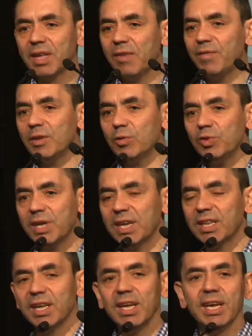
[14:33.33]
If we do
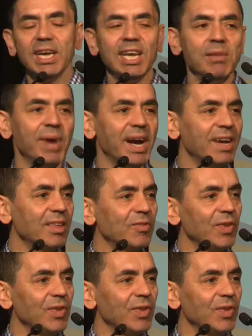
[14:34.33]
that in mice,